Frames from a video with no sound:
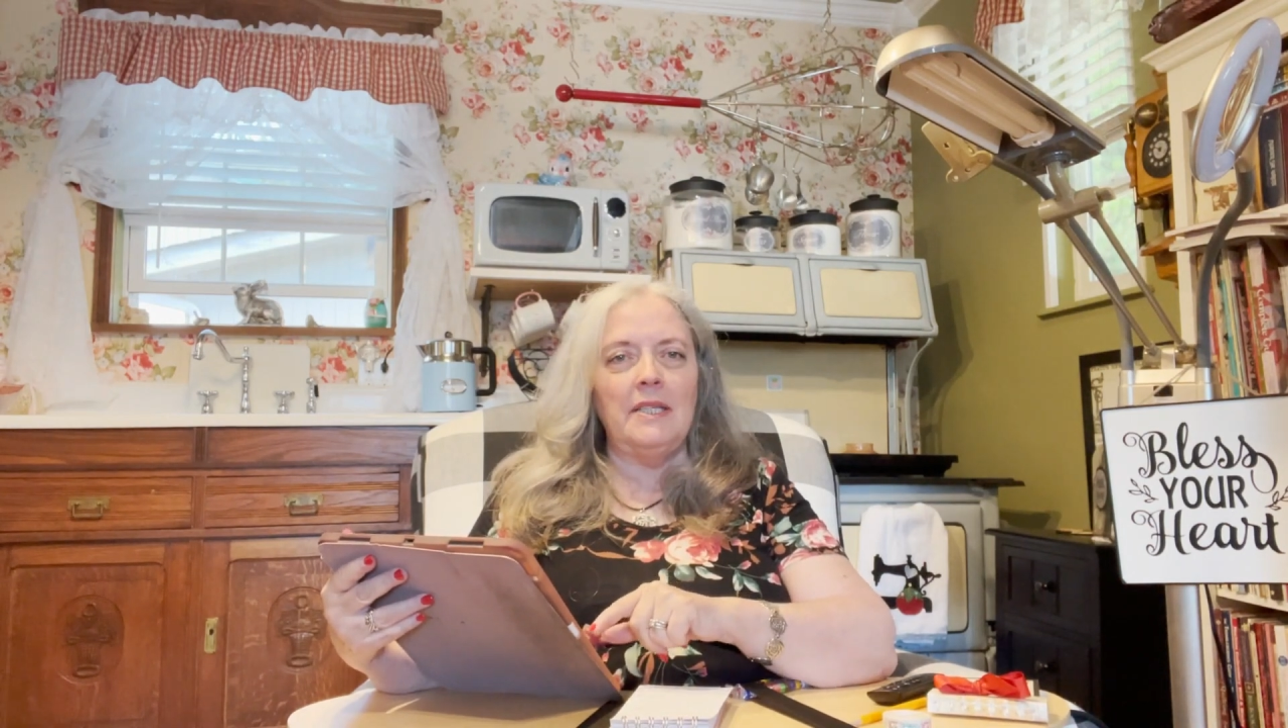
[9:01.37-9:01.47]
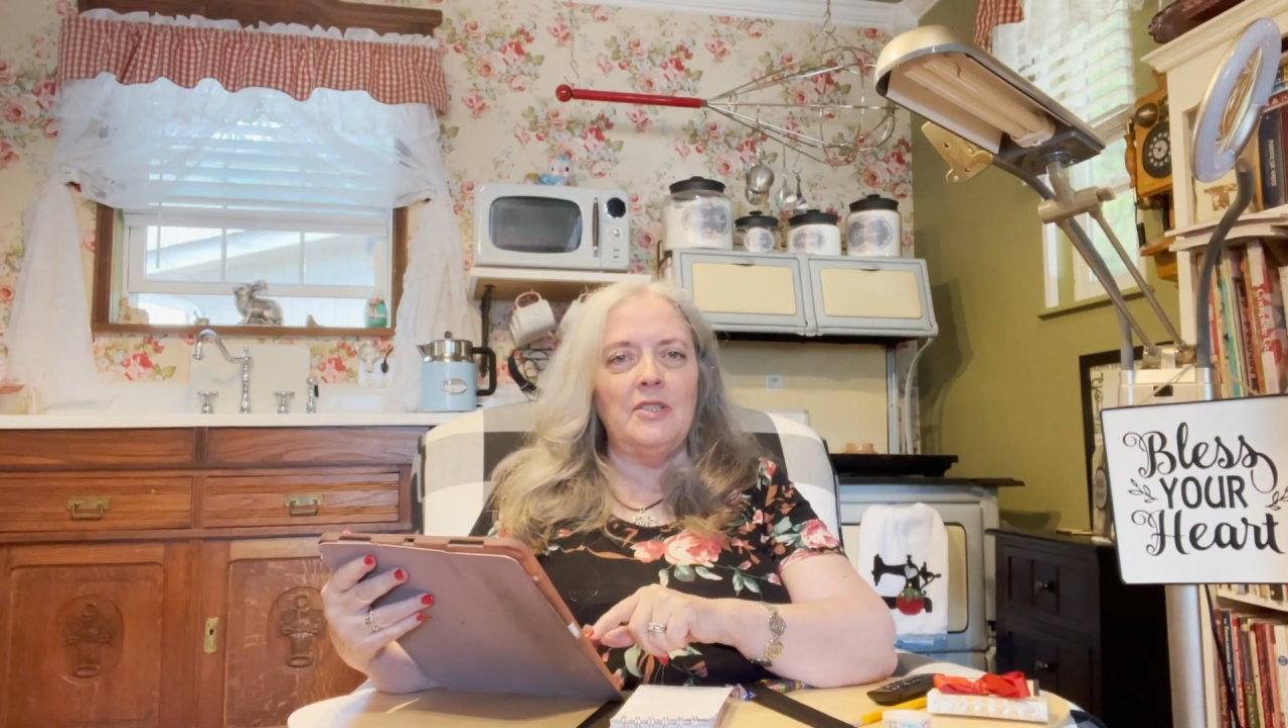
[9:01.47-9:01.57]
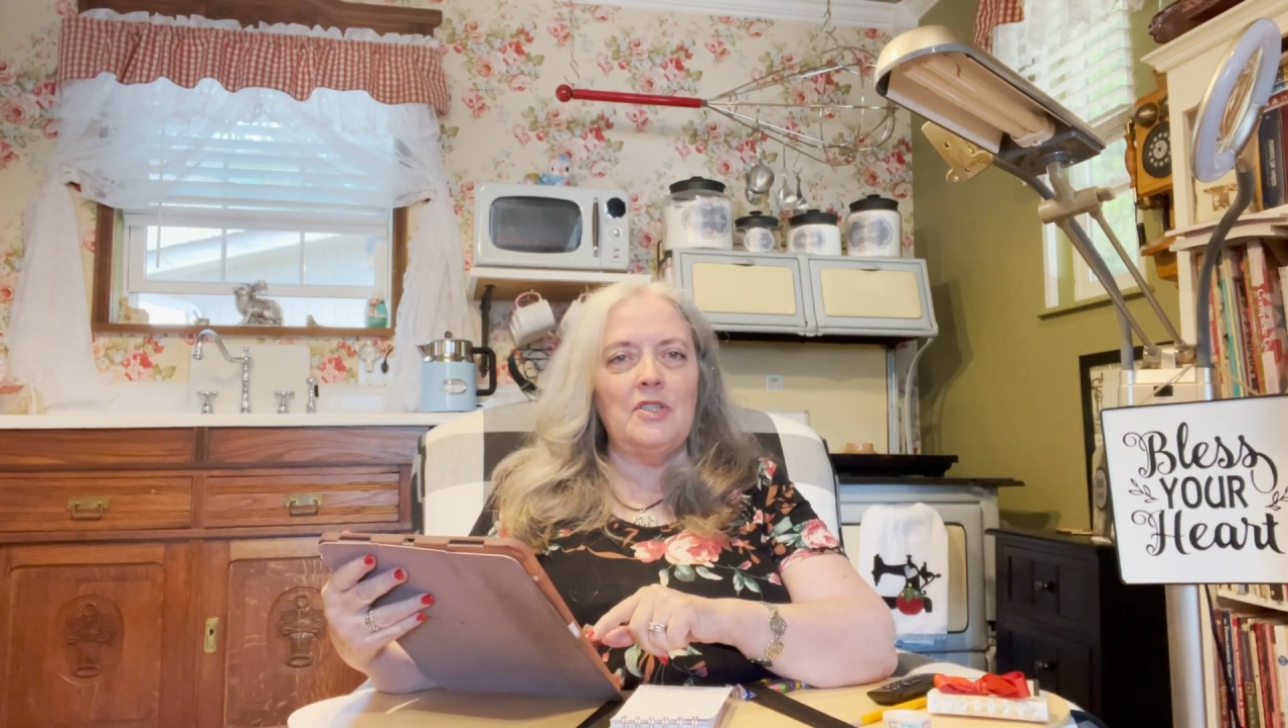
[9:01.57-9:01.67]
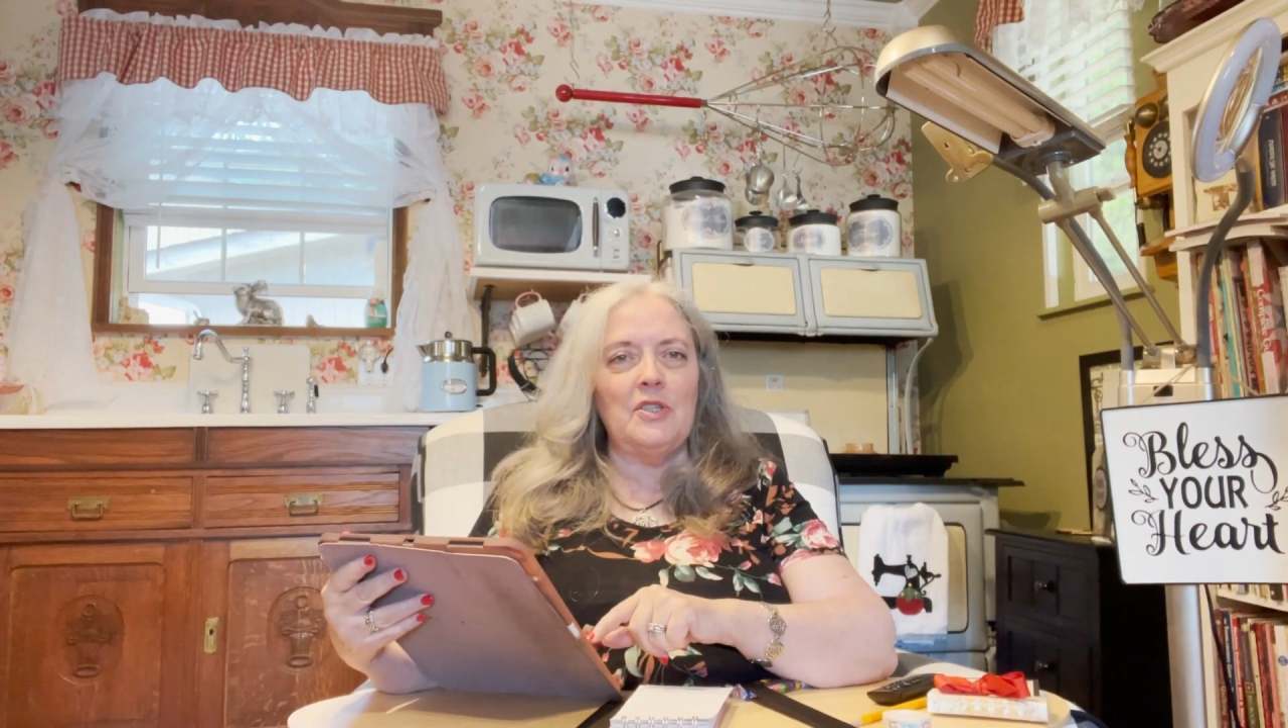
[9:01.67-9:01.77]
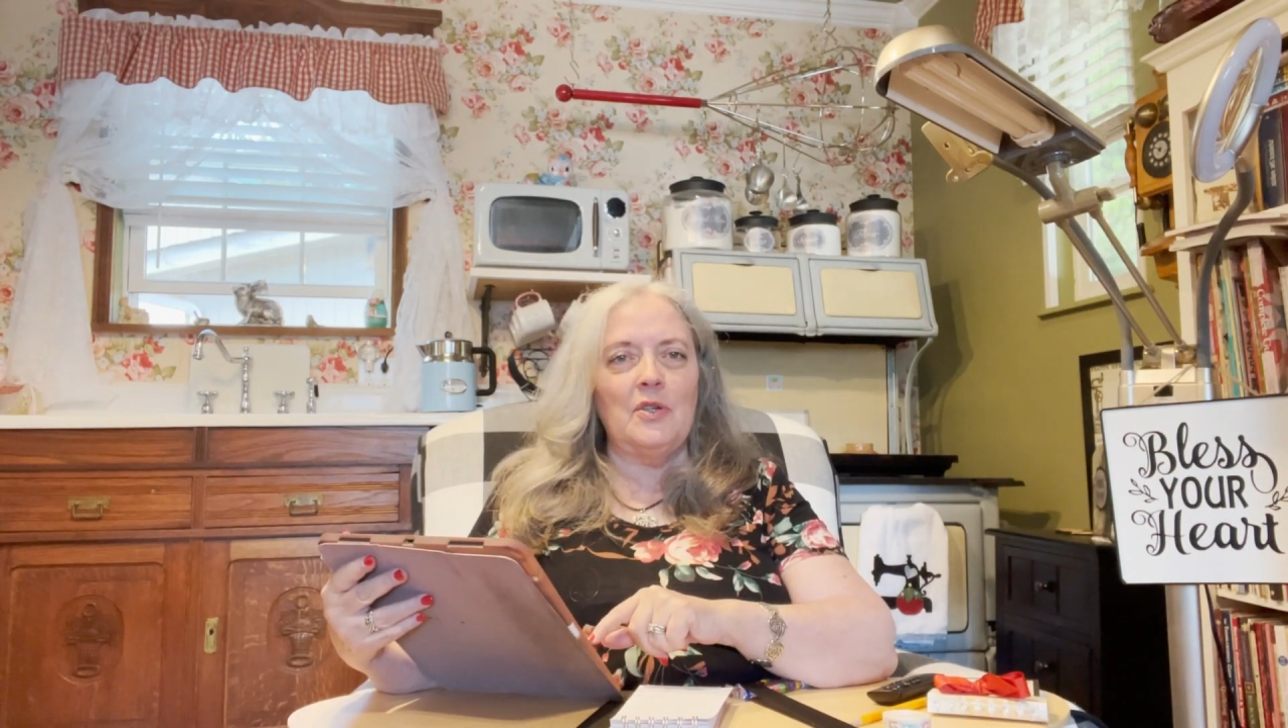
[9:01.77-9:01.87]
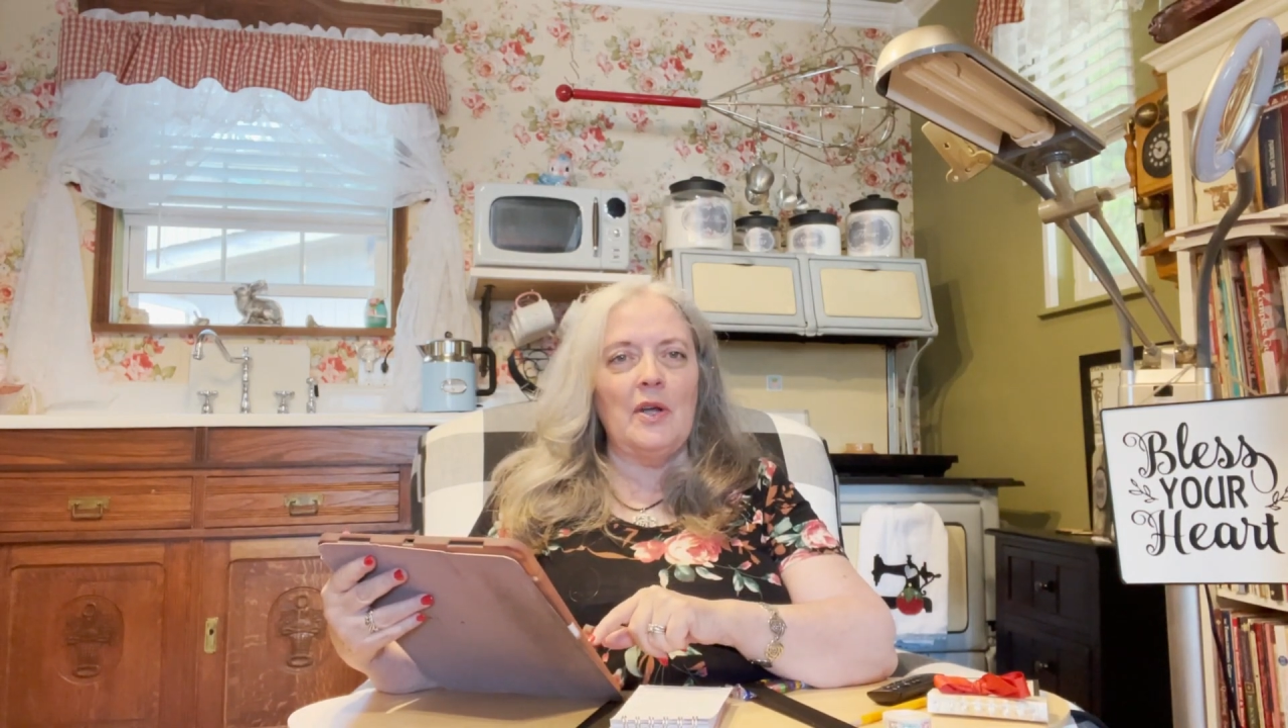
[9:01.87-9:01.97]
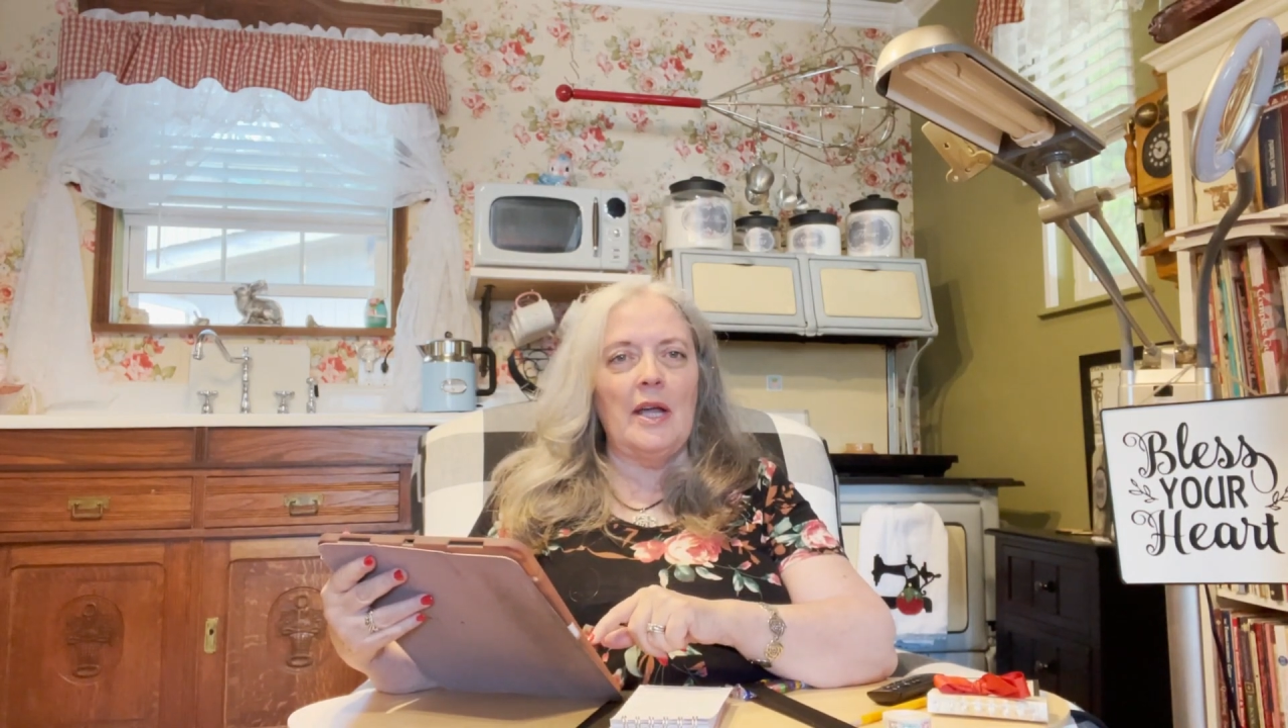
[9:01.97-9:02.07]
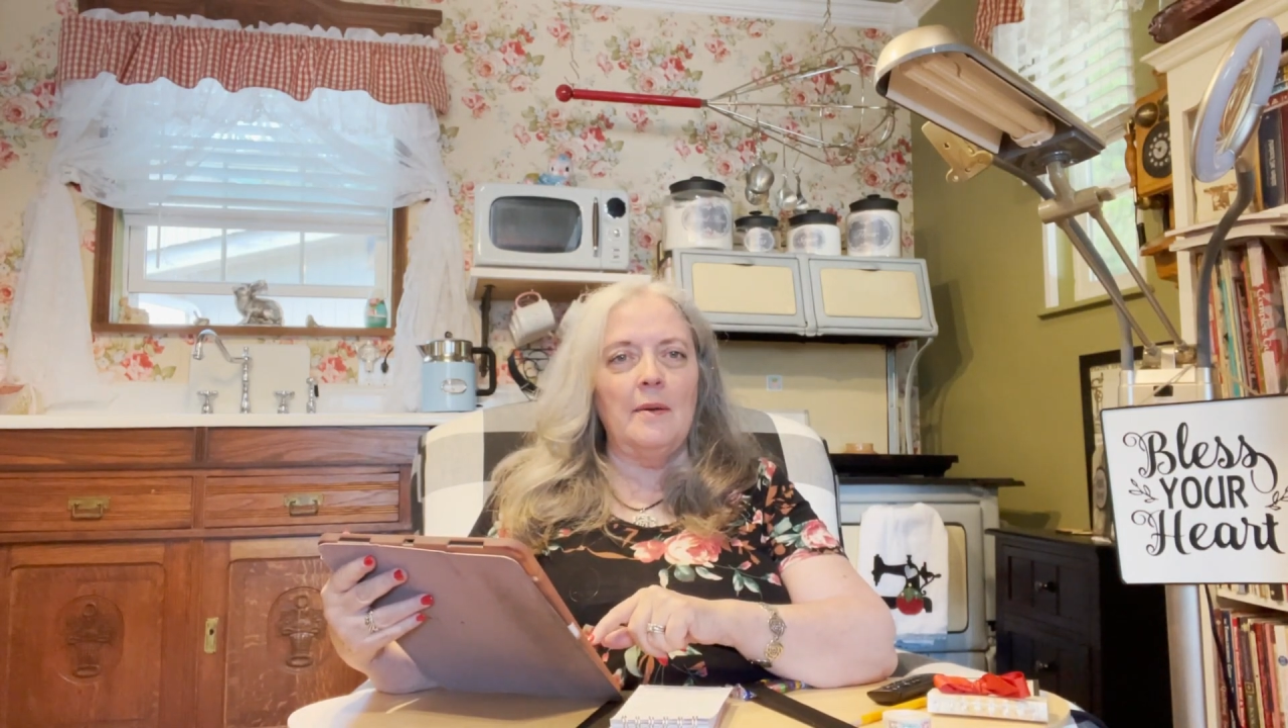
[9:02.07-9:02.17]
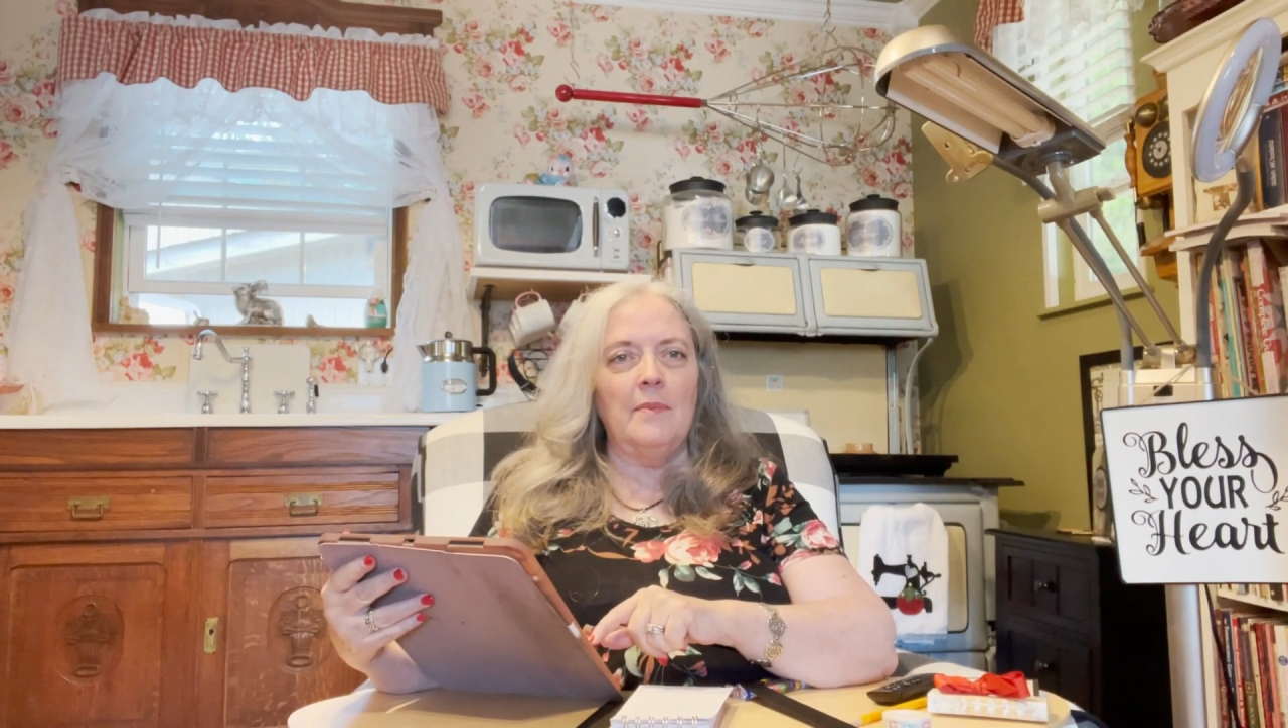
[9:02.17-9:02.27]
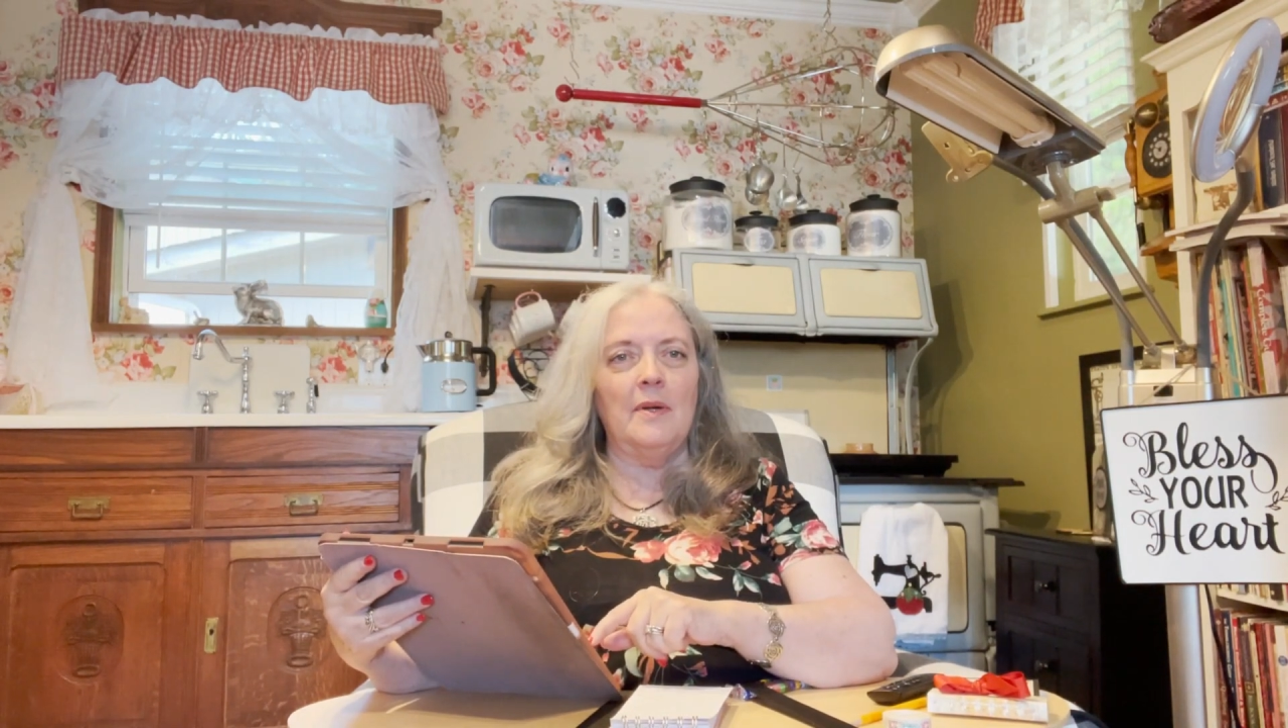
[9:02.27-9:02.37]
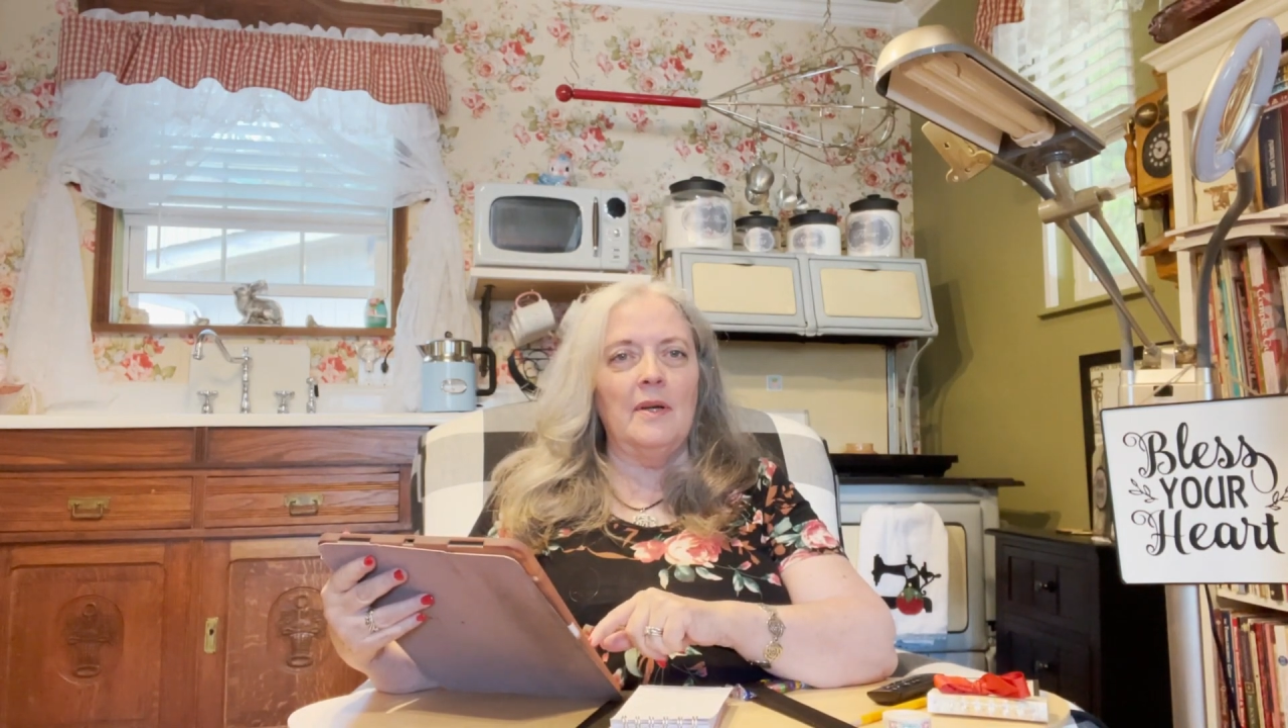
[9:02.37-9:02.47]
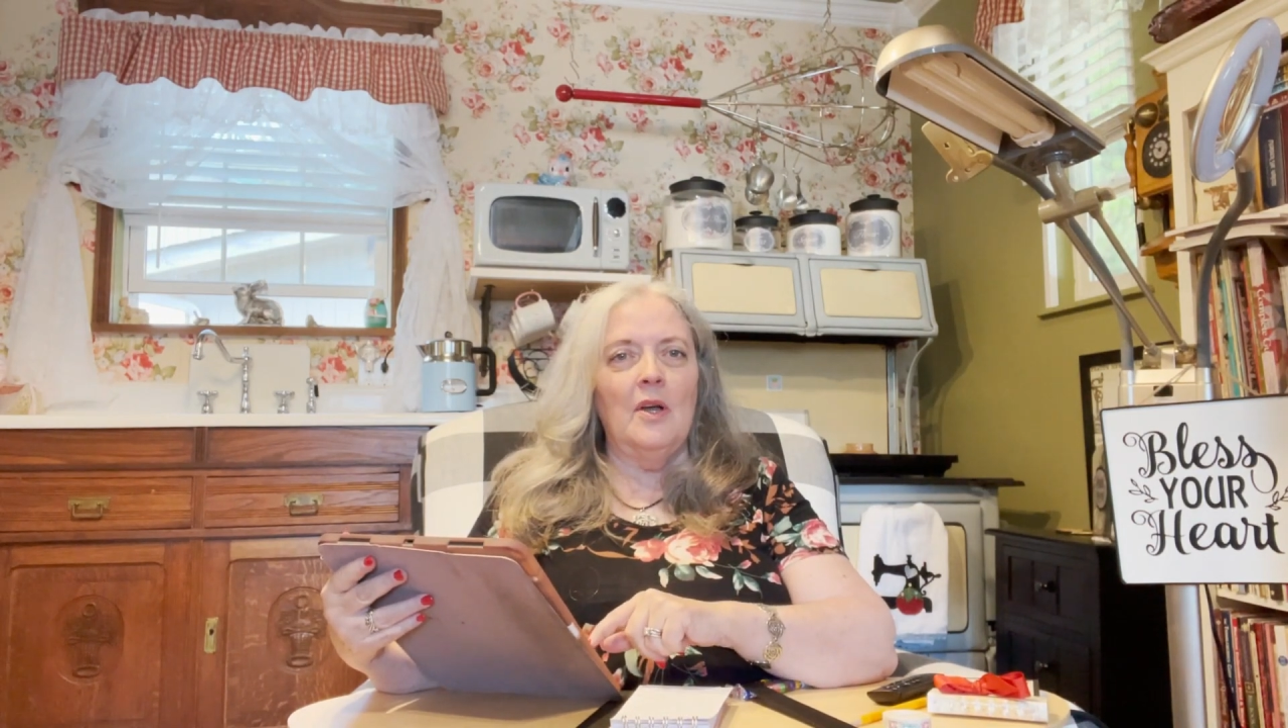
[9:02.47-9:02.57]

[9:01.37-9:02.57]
Instagram,